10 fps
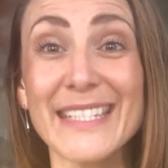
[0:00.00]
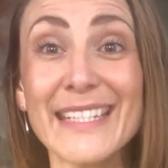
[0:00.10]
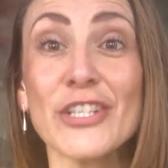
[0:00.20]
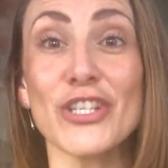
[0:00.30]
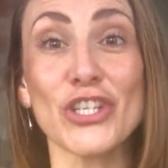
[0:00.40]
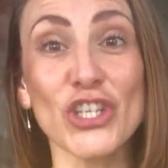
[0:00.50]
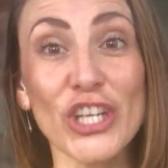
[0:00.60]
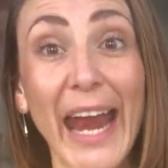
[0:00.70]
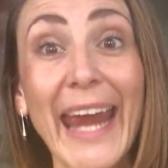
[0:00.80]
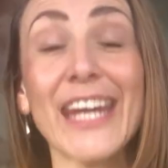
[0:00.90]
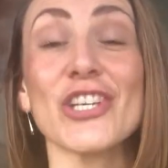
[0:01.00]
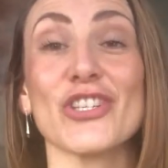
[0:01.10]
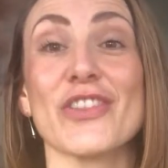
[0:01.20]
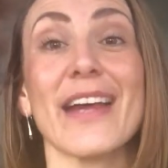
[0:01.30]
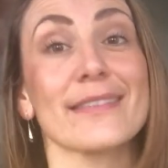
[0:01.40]
didn't
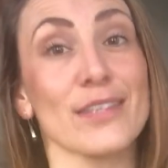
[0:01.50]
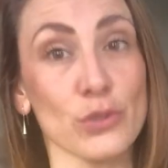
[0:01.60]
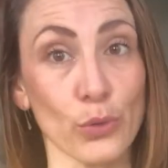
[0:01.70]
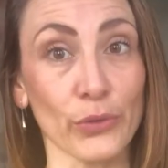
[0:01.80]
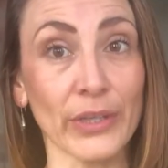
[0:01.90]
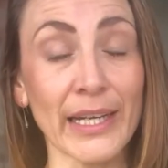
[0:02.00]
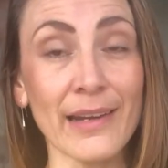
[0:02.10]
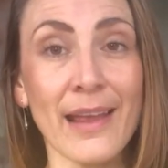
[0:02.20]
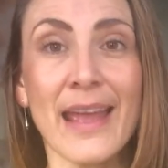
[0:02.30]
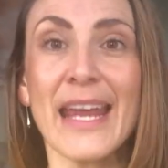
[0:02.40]
change that story,